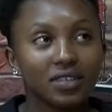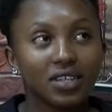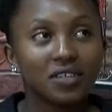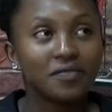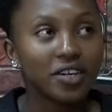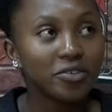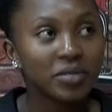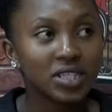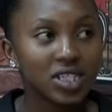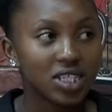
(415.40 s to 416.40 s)

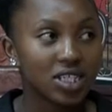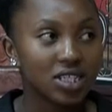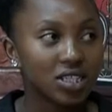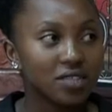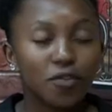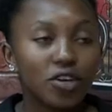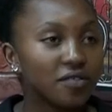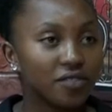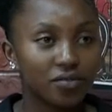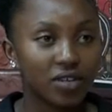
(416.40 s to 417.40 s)
environment is for
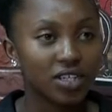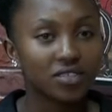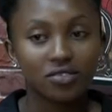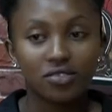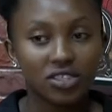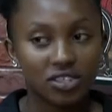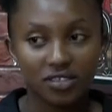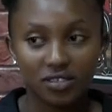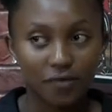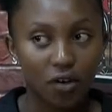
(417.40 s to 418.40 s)
everyone. It's not
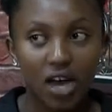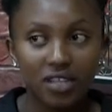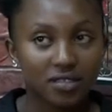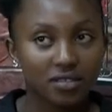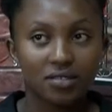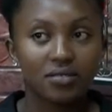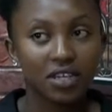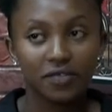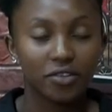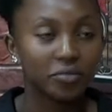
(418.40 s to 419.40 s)
just for us
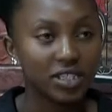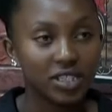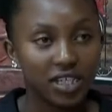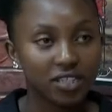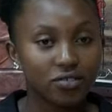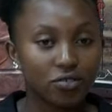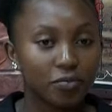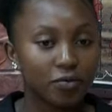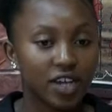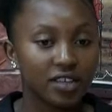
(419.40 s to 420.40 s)
environmentalists, or
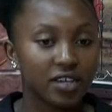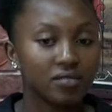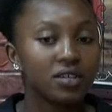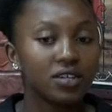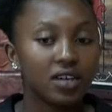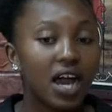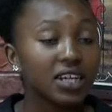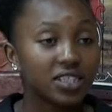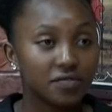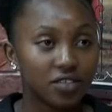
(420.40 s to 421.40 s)
rather
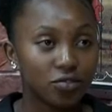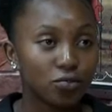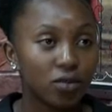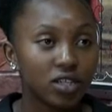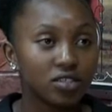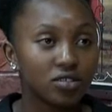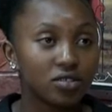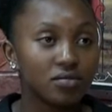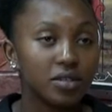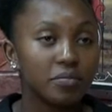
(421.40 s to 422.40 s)
activists who want
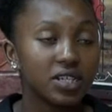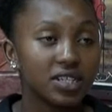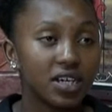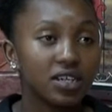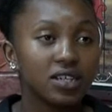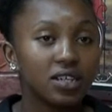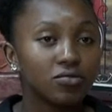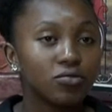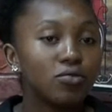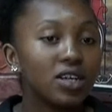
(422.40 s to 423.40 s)
a
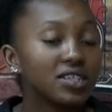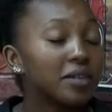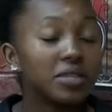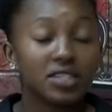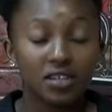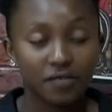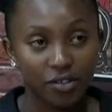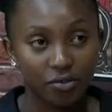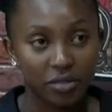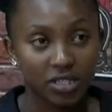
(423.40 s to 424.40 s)
better
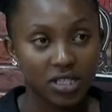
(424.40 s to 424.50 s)
environment.